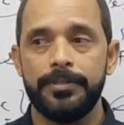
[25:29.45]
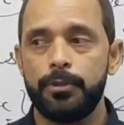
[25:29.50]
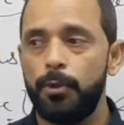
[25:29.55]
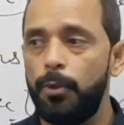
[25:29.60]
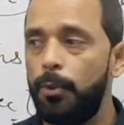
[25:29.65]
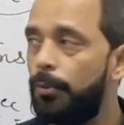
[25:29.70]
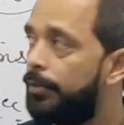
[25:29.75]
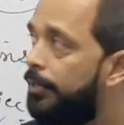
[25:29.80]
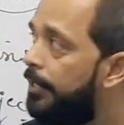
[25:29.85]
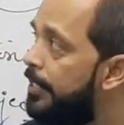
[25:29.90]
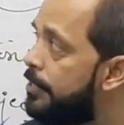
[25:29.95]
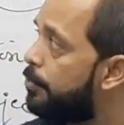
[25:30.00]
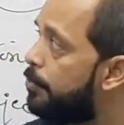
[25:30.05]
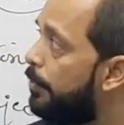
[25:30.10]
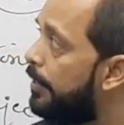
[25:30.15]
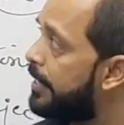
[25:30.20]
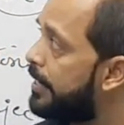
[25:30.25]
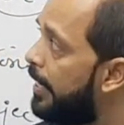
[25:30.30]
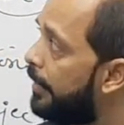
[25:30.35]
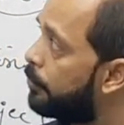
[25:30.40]
So this
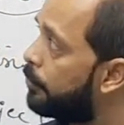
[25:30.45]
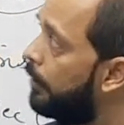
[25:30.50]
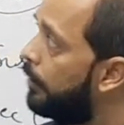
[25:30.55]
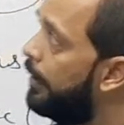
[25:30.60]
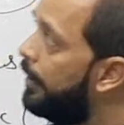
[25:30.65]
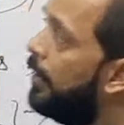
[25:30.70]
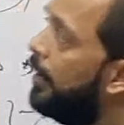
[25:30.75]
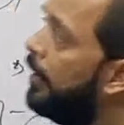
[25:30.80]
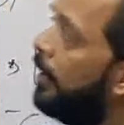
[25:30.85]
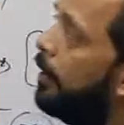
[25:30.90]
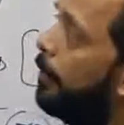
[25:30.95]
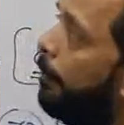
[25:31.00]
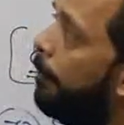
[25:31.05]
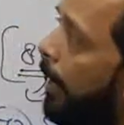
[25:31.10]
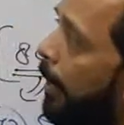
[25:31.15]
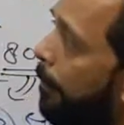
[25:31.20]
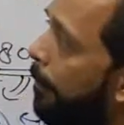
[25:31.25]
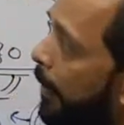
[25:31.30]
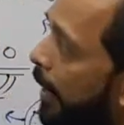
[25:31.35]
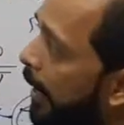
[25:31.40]
was actually
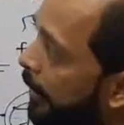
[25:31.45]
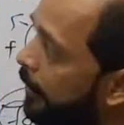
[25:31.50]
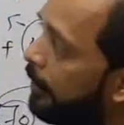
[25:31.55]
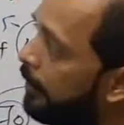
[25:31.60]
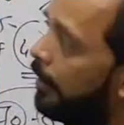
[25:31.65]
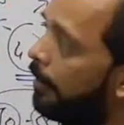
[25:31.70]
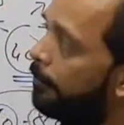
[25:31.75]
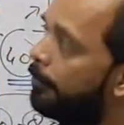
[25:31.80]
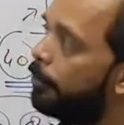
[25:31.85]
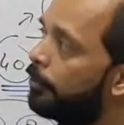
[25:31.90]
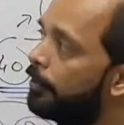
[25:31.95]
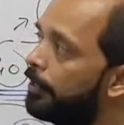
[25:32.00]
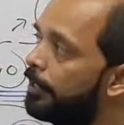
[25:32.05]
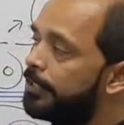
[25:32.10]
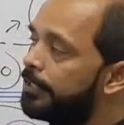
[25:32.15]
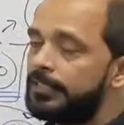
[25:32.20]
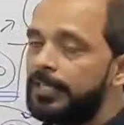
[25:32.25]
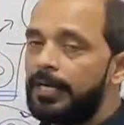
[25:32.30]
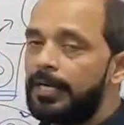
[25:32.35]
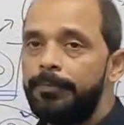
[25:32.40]
my planning about
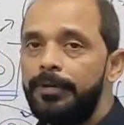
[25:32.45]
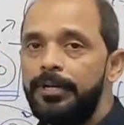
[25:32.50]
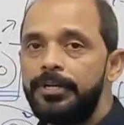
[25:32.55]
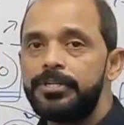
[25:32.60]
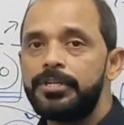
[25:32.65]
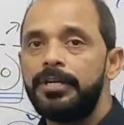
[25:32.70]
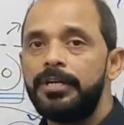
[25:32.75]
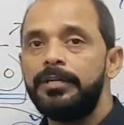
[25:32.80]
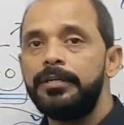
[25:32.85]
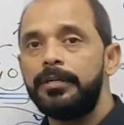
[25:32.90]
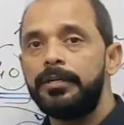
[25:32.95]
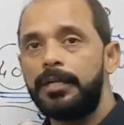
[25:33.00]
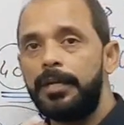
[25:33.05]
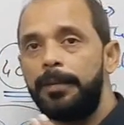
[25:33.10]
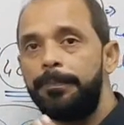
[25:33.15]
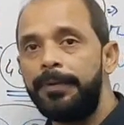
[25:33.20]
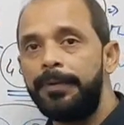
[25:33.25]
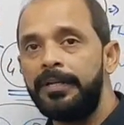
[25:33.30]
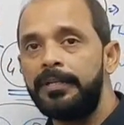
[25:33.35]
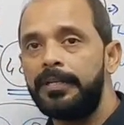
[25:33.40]
examination,
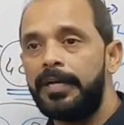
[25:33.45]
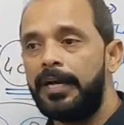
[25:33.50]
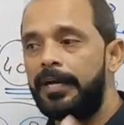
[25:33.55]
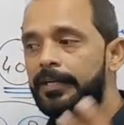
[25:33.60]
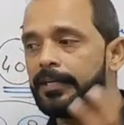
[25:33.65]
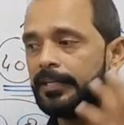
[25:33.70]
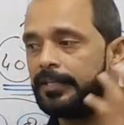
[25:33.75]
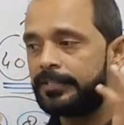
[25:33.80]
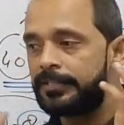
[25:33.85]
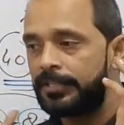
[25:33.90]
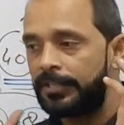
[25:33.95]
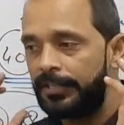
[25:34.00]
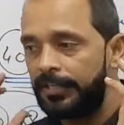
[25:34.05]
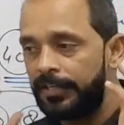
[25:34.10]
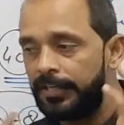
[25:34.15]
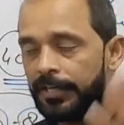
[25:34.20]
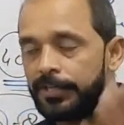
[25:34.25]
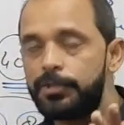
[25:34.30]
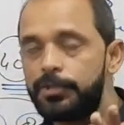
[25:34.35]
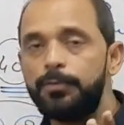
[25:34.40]
keeping that it's a
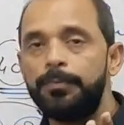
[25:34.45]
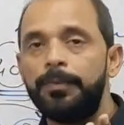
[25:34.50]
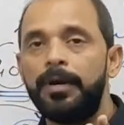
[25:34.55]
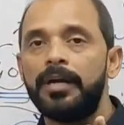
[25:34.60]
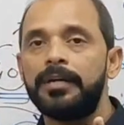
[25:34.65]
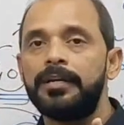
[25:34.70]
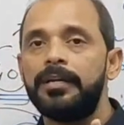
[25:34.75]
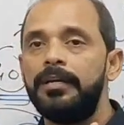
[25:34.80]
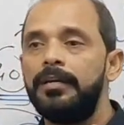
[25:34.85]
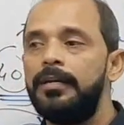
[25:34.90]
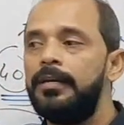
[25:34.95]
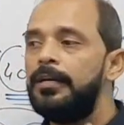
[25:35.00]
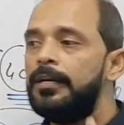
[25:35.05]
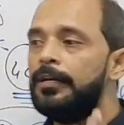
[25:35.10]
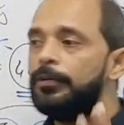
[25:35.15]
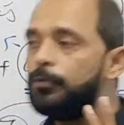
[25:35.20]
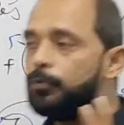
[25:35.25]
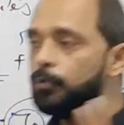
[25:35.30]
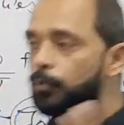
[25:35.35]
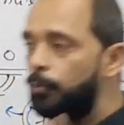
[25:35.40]
negative
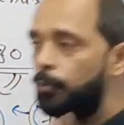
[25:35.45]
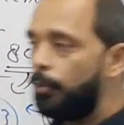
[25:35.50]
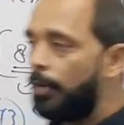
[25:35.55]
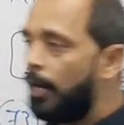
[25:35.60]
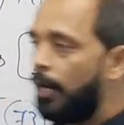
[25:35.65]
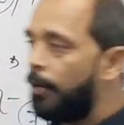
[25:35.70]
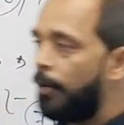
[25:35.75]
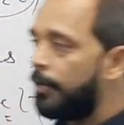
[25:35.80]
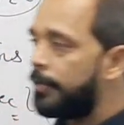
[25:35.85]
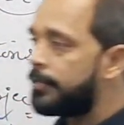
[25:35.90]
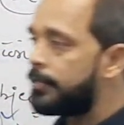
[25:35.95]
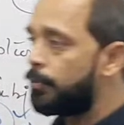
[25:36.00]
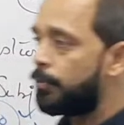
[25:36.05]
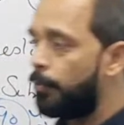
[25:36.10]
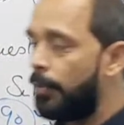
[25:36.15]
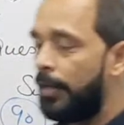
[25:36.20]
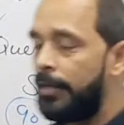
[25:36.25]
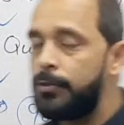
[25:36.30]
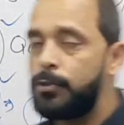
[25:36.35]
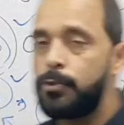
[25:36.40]
marking, 2 hours,
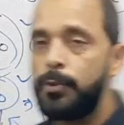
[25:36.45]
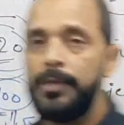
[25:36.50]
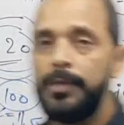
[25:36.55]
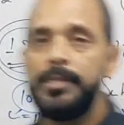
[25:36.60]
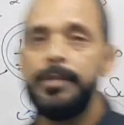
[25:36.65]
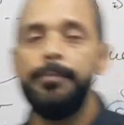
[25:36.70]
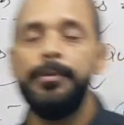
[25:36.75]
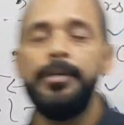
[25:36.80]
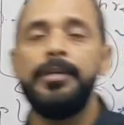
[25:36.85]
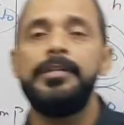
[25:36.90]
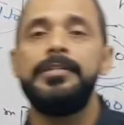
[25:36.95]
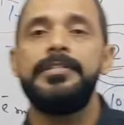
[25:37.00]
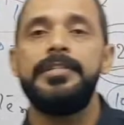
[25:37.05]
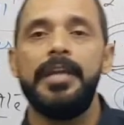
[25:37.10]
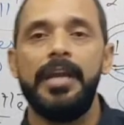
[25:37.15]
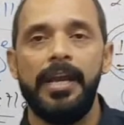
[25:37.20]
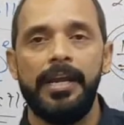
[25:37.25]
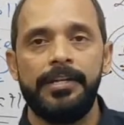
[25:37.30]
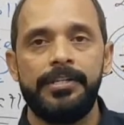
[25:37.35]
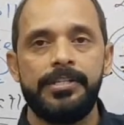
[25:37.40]
120 minutes,
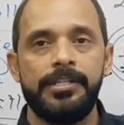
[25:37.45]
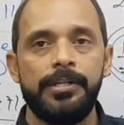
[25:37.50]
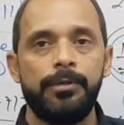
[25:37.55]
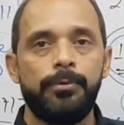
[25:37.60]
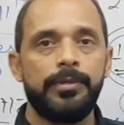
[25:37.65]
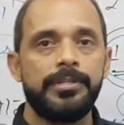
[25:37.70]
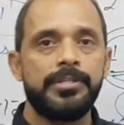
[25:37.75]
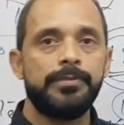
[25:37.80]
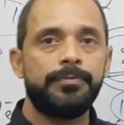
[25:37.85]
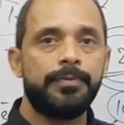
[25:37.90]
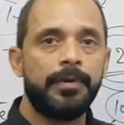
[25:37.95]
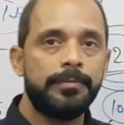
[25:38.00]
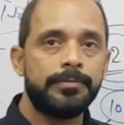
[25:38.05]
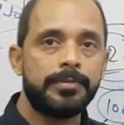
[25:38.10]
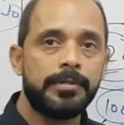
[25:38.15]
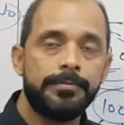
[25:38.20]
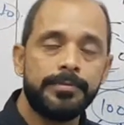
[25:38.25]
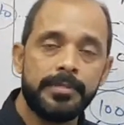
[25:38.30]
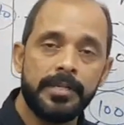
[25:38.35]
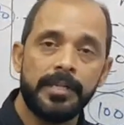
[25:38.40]
80 questions from
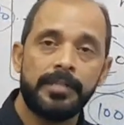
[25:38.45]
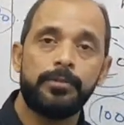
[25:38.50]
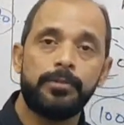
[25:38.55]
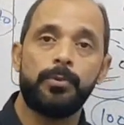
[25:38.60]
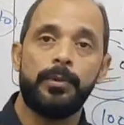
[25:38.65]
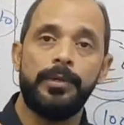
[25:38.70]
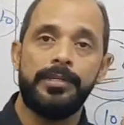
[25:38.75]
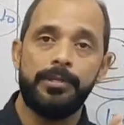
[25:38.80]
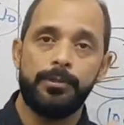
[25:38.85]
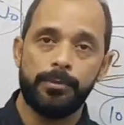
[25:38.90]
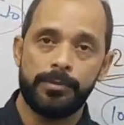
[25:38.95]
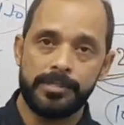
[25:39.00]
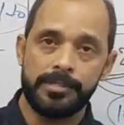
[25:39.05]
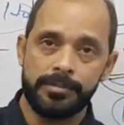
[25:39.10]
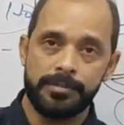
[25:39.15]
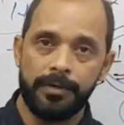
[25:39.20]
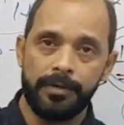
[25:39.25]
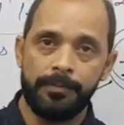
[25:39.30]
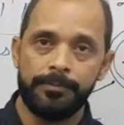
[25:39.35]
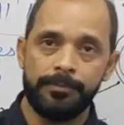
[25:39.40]
subject, 20
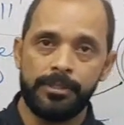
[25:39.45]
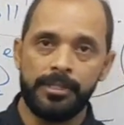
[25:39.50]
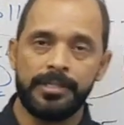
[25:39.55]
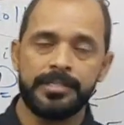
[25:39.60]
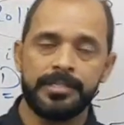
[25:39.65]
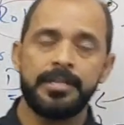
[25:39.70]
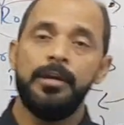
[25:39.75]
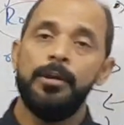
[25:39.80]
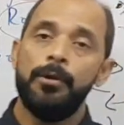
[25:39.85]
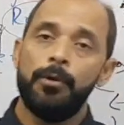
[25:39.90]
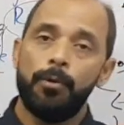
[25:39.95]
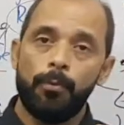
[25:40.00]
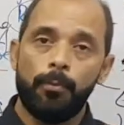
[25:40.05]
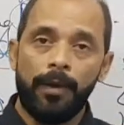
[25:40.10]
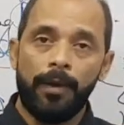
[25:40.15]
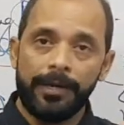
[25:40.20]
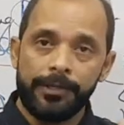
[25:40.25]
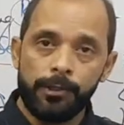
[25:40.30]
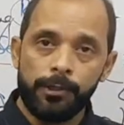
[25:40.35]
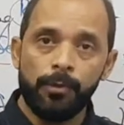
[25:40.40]
questions from GS,
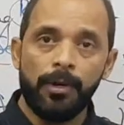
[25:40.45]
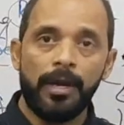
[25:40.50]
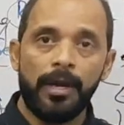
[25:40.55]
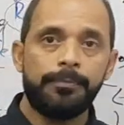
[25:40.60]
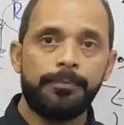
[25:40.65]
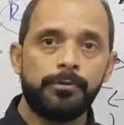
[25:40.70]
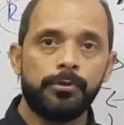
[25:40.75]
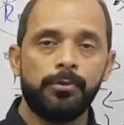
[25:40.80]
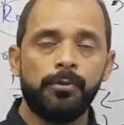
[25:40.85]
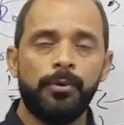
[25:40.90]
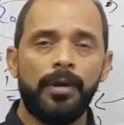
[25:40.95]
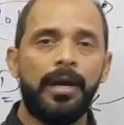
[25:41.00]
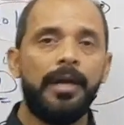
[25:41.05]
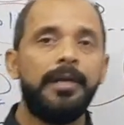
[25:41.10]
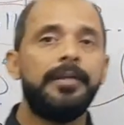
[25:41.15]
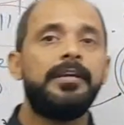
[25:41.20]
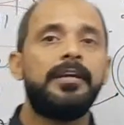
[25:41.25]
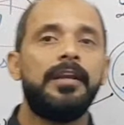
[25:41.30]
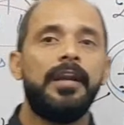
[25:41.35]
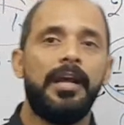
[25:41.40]
what you have to do,
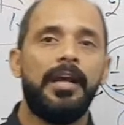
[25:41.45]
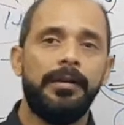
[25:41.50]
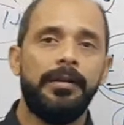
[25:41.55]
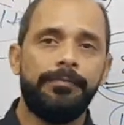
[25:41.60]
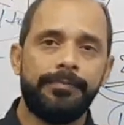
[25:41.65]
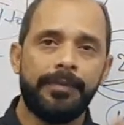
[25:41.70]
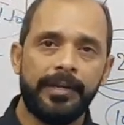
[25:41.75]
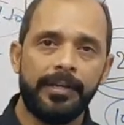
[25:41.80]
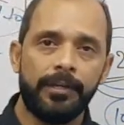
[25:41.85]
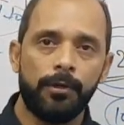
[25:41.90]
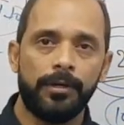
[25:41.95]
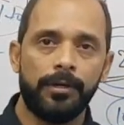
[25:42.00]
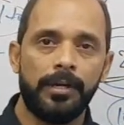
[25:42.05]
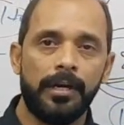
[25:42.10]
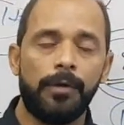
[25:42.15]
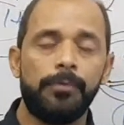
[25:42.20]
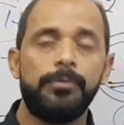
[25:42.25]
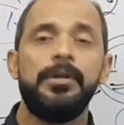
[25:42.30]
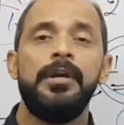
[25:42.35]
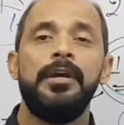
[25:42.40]
and clarifying your
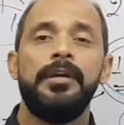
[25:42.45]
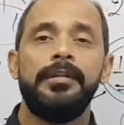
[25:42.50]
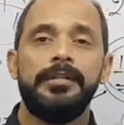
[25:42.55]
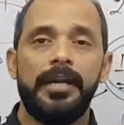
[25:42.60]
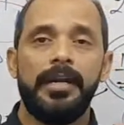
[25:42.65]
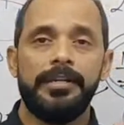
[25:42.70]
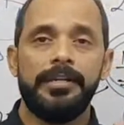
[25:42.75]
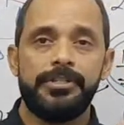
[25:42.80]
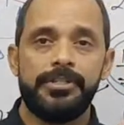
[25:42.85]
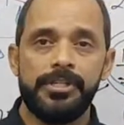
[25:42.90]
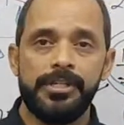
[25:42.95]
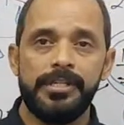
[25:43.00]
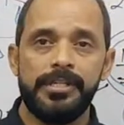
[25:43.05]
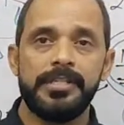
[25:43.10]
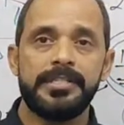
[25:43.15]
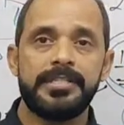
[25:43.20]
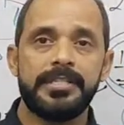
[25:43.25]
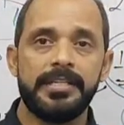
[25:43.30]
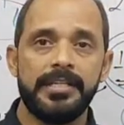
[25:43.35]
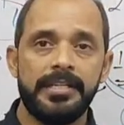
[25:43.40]
doubt that
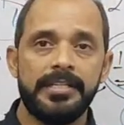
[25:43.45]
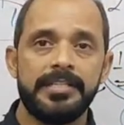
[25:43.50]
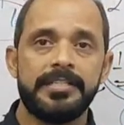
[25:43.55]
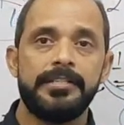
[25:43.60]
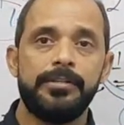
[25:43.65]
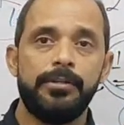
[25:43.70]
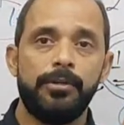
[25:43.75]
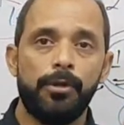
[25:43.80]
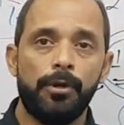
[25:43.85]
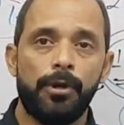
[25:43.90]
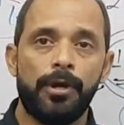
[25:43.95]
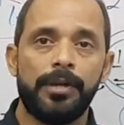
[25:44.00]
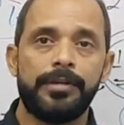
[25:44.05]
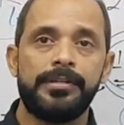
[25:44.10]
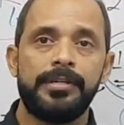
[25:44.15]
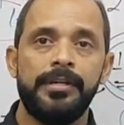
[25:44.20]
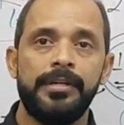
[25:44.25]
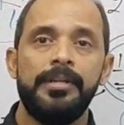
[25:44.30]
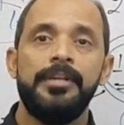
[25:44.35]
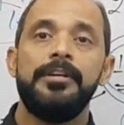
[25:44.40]
GS is
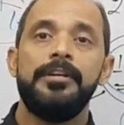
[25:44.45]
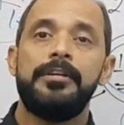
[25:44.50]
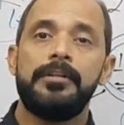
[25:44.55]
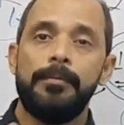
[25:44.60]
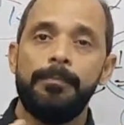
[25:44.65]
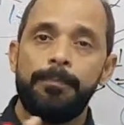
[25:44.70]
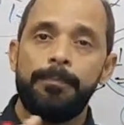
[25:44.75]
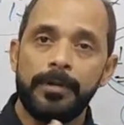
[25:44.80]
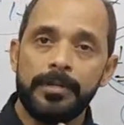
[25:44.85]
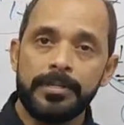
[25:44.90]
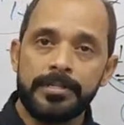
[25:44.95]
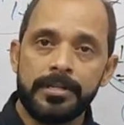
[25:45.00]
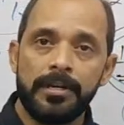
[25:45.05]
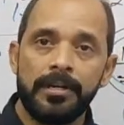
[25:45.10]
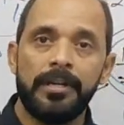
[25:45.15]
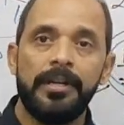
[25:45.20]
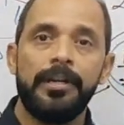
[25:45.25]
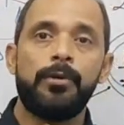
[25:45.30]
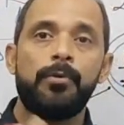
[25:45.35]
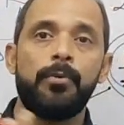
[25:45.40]
not
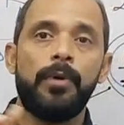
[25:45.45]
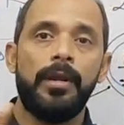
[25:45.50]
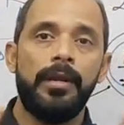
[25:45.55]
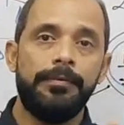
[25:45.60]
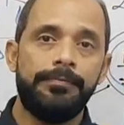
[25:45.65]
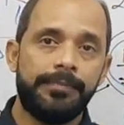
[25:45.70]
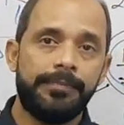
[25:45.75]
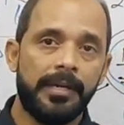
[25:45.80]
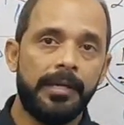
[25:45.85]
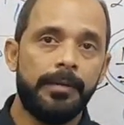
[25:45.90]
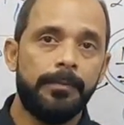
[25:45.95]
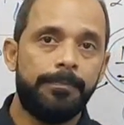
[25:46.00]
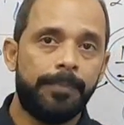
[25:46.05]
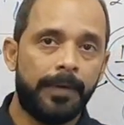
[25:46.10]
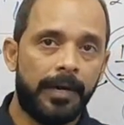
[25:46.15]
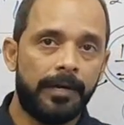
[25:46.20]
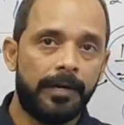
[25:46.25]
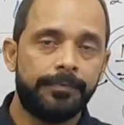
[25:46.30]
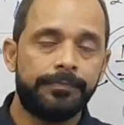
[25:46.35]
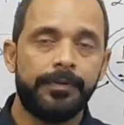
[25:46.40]
compulsorily qualifying
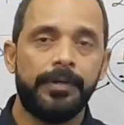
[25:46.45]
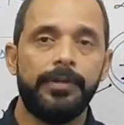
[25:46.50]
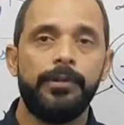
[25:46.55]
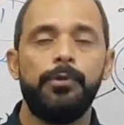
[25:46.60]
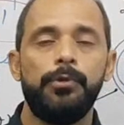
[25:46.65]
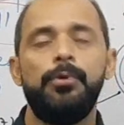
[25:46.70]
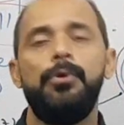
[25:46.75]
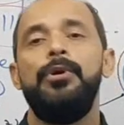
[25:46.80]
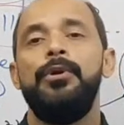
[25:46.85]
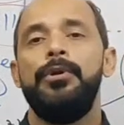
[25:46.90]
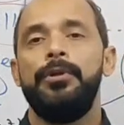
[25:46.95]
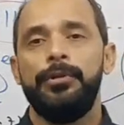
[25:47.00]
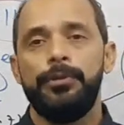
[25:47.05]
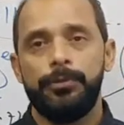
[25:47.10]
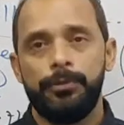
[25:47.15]
part for you.